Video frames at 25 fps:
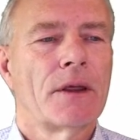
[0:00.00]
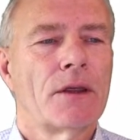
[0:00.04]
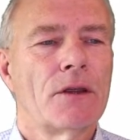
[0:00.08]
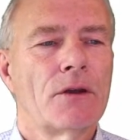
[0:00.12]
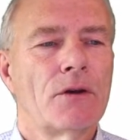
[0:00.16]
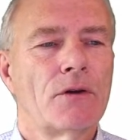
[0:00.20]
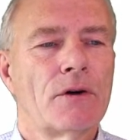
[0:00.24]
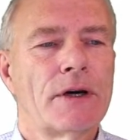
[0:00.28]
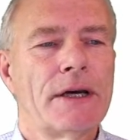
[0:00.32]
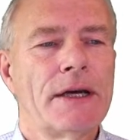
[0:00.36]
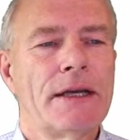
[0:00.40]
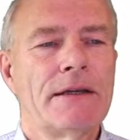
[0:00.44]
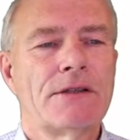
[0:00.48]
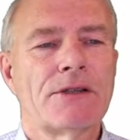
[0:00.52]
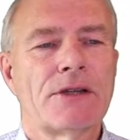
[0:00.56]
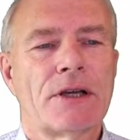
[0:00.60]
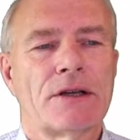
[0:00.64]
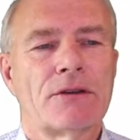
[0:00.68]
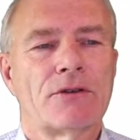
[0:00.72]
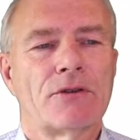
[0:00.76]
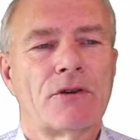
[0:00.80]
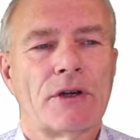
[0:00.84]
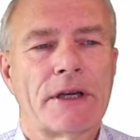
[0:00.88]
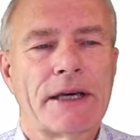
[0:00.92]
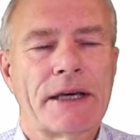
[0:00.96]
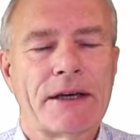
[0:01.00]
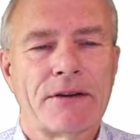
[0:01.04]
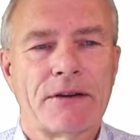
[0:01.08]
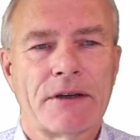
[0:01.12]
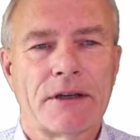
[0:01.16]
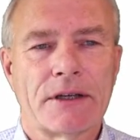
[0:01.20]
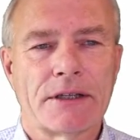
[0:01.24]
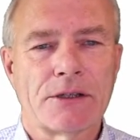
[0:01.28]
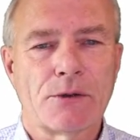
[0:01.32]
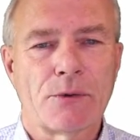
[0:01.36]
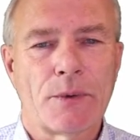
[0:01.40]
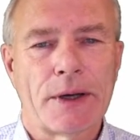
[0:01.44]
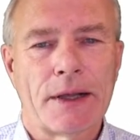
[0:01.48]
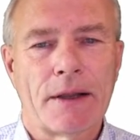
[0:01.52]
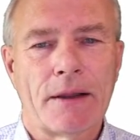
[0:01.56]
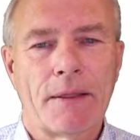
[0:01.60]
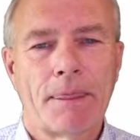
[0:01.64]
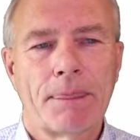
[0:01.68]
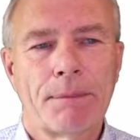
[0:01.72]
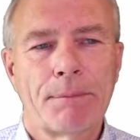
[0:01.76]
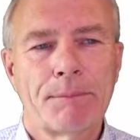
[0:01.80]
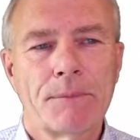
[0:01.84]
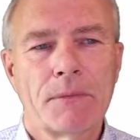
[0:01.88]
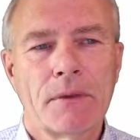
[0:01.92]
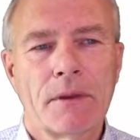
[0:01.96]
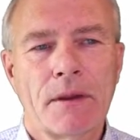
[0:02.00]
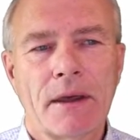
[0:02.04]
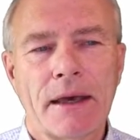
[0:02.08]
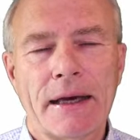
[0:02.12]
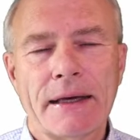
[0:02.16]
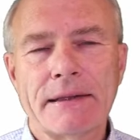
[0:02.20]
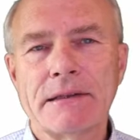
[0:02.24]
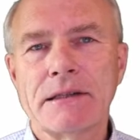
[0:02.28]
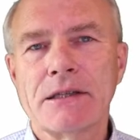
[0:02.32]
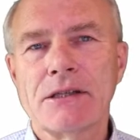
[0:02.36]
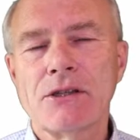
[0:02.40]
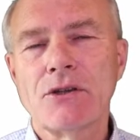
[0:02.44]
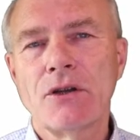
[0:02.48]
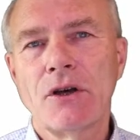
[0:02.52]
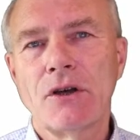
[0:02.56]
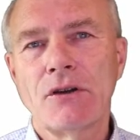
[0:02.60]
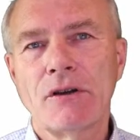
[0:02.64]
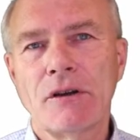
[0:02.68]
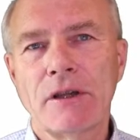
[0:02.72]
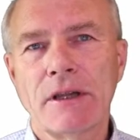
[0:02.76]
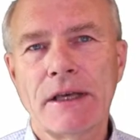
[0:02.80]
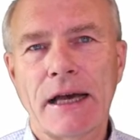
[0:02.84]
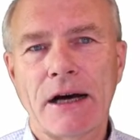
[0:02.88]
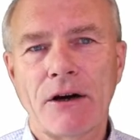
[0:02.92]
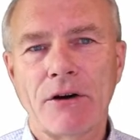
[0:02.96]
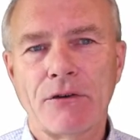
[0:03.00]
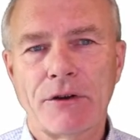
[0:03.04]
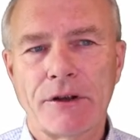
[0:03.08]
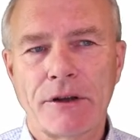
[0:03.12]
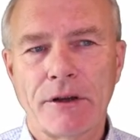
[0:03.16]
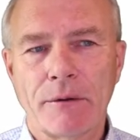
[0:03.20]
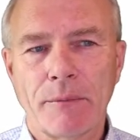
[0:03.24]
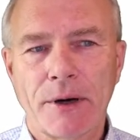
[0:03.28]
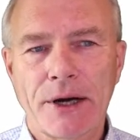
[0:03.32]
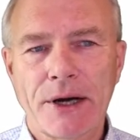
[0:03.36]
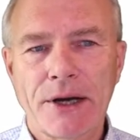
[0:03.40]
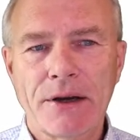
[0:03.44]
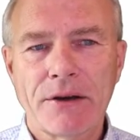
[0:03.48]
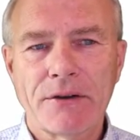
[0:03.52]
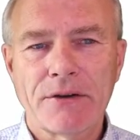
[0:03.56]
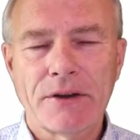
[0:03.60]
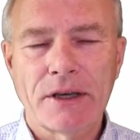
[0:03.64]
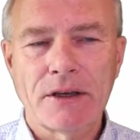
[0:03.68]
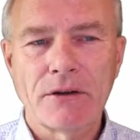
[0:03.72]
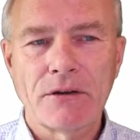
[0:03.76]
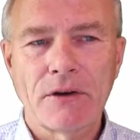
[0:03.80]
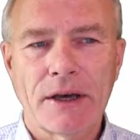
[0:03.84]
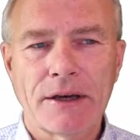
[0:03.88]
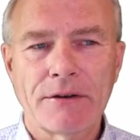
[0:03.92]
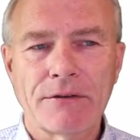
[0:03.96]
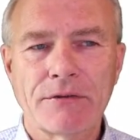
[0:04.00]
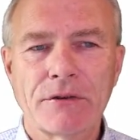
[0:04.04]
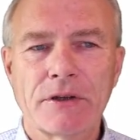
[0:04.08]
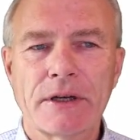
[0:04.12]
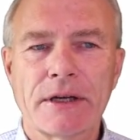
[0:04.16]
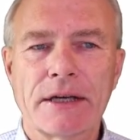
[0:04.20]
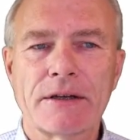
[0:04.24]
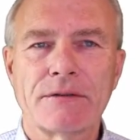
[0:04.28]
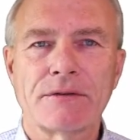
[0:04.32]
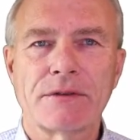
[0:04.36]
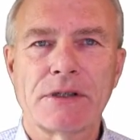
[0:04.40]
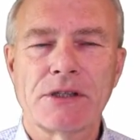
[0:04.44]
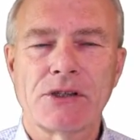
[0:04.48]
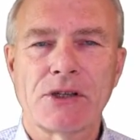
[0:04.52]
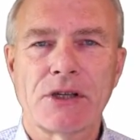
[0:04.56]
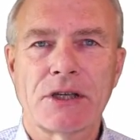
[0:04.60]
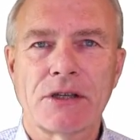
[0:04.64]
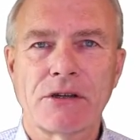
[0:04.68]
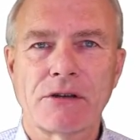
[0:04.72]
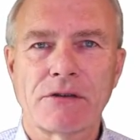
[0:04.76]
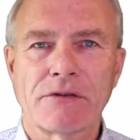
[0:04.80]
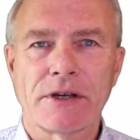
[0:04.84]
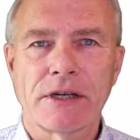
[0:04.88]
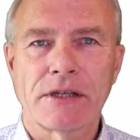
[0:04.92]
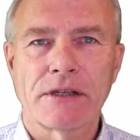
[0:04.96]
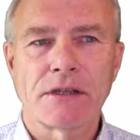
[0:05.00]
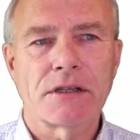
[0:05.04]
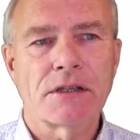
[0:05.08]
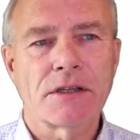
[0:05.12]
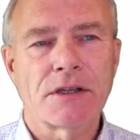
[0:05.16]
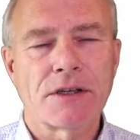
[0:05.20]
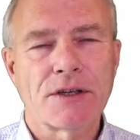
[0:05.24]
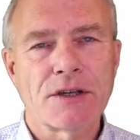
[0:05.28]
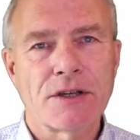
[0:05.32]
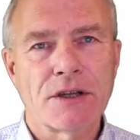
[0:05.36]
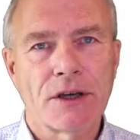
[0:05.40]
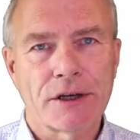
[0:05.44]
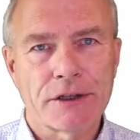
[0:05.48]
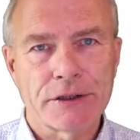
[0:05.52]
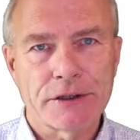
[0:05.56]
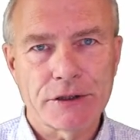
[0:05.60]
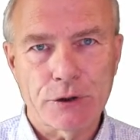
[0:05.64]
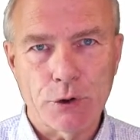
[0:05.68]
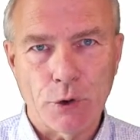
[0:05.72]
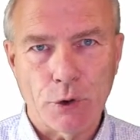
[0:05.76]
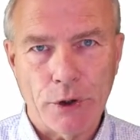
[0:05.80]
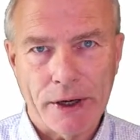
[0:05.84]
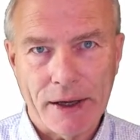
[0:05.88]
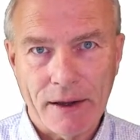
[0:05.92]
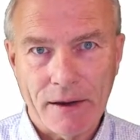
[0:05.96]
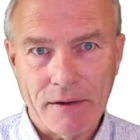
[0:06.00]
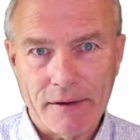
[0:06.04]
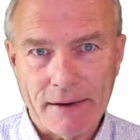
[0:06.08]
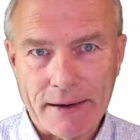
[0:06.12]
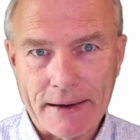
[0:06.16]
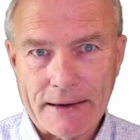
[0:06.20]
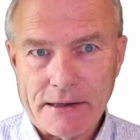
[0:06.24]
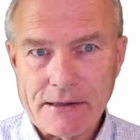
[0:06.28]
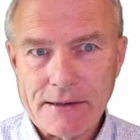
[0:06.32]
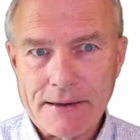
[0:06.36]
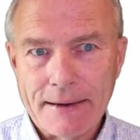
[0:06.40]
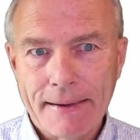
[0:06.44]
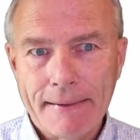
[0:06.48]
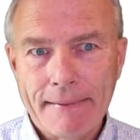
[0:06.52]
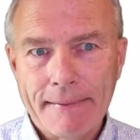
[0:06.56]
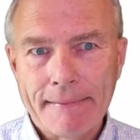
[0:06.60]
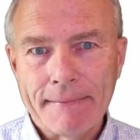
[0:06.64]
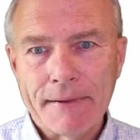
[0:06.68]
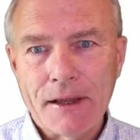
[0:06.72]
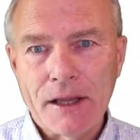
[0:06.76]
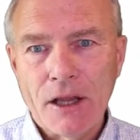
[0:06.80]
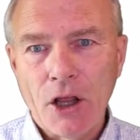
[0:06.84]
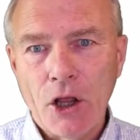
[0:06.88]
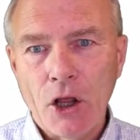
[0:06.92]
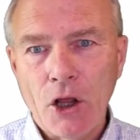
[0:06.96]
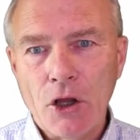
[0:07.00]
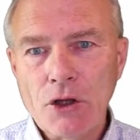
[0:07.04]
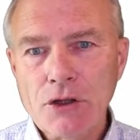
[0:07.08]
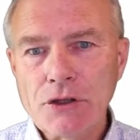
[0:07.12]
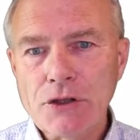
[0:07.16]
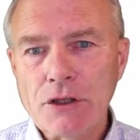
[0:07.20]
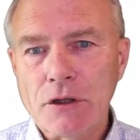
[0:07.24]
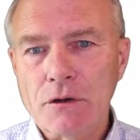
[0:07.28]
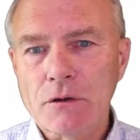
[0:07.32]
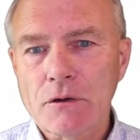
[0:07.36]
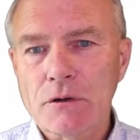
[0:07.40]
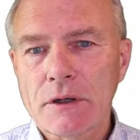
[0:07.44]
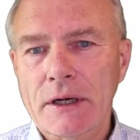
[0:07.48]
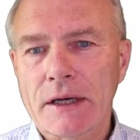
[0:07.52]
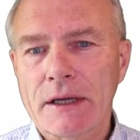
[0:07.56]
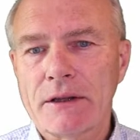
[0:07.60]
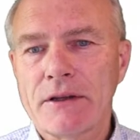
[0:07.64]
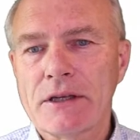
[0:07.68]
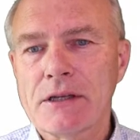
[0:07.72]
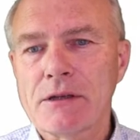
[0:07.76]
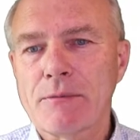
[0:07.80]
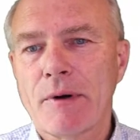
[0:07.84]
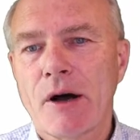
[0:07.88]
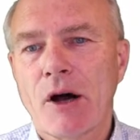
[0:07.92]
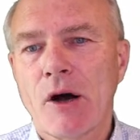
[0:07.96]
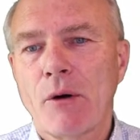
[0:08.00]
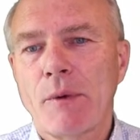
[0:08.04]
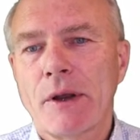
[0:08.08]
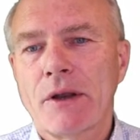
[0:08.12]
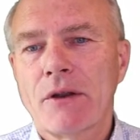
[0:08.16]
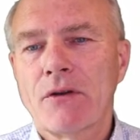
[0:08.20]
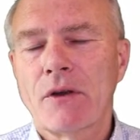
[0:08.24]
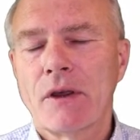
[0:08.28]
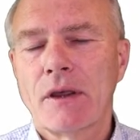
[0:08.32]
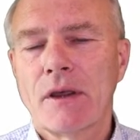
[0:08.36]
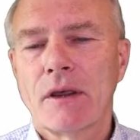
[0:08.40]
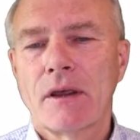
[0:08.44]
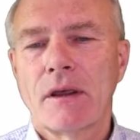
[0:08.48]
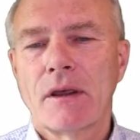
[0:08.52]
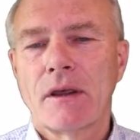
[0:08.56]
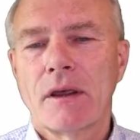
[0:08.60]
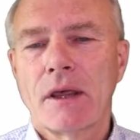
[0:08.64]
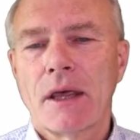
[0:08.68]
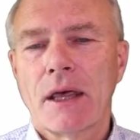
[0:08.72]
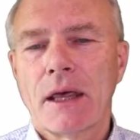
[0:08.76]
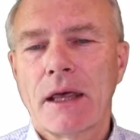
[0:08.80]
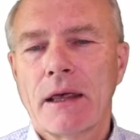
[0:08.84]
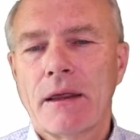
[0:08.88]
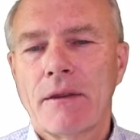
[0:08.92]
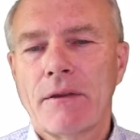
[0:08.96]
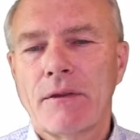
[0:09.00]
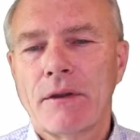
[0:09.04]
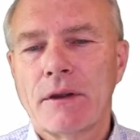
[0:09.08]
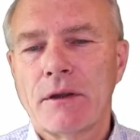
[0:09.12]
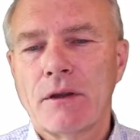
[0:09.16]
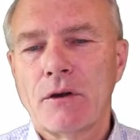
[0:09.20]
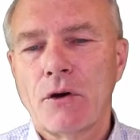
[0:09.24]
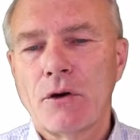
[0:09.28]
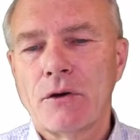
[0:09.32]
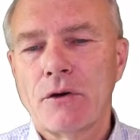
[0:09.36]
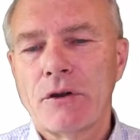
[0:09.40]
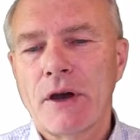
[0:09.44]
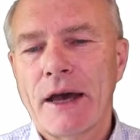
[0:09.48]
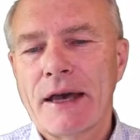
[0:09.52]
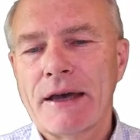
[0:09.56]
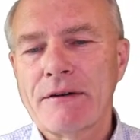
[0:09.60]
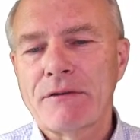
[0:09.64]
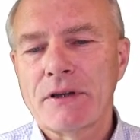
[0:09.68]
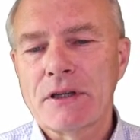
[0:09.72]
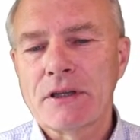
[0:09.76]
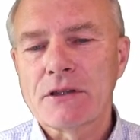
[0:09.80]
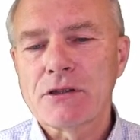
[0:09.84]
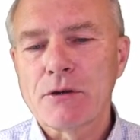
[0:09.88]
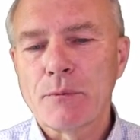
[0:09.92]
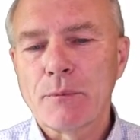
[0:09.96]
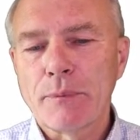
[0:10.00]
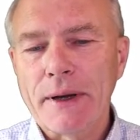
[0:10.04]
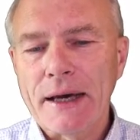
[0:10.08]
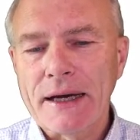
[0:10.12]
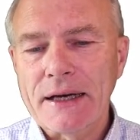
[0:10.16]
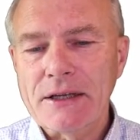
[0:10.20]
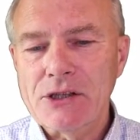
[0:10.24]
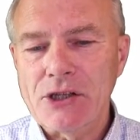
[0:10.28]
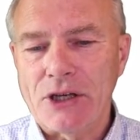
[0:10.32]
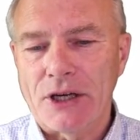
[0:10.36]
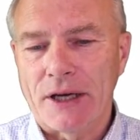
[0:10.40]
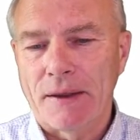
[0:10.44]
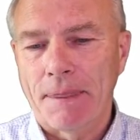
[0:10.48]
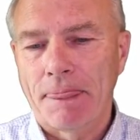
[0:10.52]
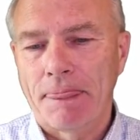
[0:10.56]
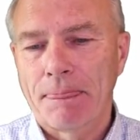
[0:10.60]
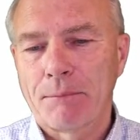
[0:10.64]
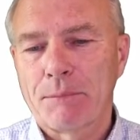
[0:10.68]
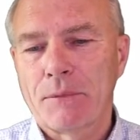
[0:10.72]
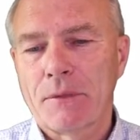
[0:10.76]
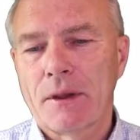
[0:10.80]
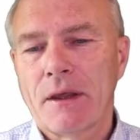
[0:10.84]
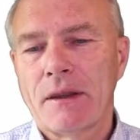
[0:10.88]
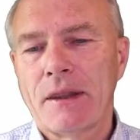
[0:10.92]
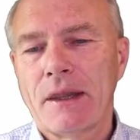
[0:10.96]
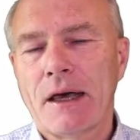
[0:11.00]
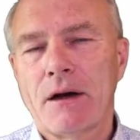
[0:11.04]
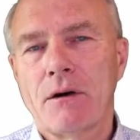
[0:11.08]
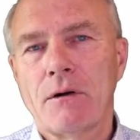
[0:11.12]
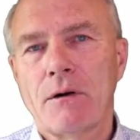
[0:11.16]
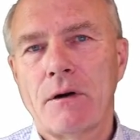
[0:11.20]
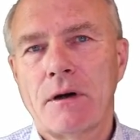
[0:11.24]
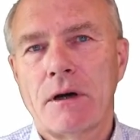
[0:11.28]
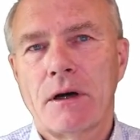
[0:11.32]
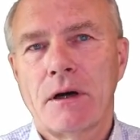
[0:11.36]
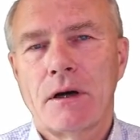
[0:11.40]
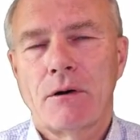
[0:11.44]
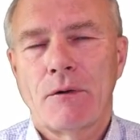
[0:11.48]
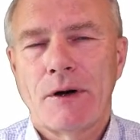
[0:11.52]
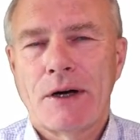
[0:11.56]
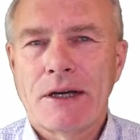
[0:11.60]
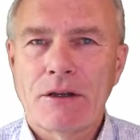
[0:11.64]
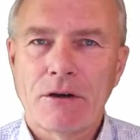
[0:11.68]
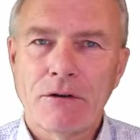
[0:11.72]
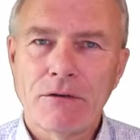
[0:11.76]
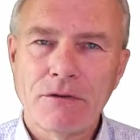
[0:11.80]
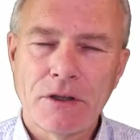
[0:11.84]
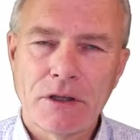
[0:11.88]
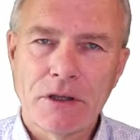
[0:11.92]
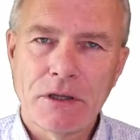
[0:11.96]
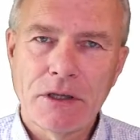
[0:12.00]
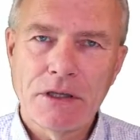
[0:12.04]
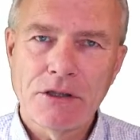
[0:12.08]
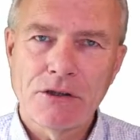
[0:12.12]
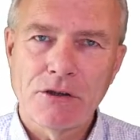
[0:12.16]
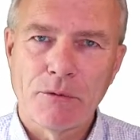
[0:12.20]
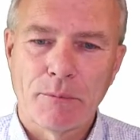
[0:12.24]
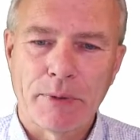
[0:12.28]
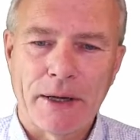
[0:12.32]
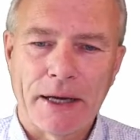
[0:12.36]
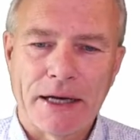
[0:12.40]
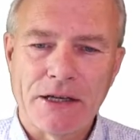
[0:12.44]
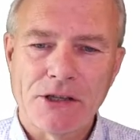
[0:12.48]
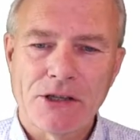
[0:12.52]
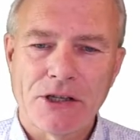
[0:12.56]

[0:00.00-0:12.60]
you really start collecting as well. And it is not only out in the market that you have to have these interfaces and start storing things. Also, at this moment, you have that supply chain. Now, quite often these supply